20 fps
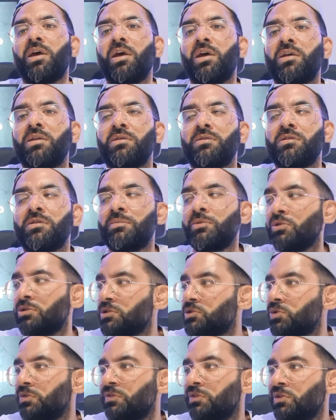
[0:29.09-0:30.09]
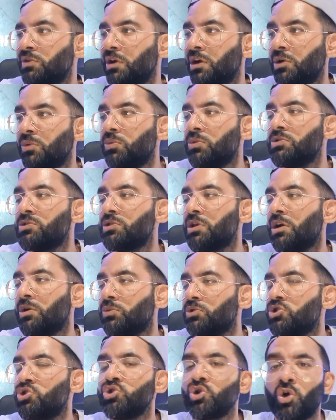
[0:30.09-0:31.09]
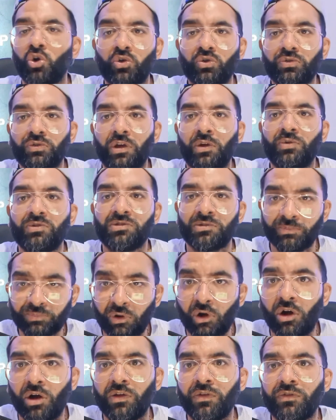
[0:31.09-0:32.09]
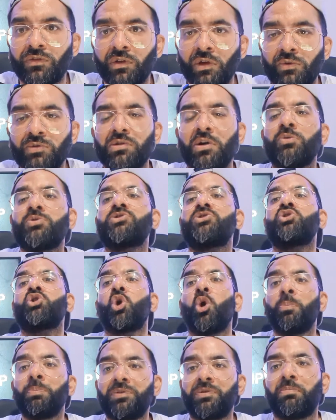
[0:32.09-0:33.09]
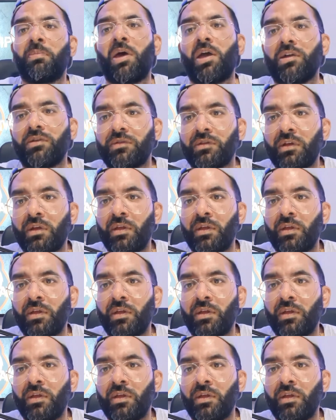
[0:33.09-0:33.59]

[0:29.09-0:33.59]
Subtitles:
And to be honest with you, I was shocked. I was surprised. I was gobsmacked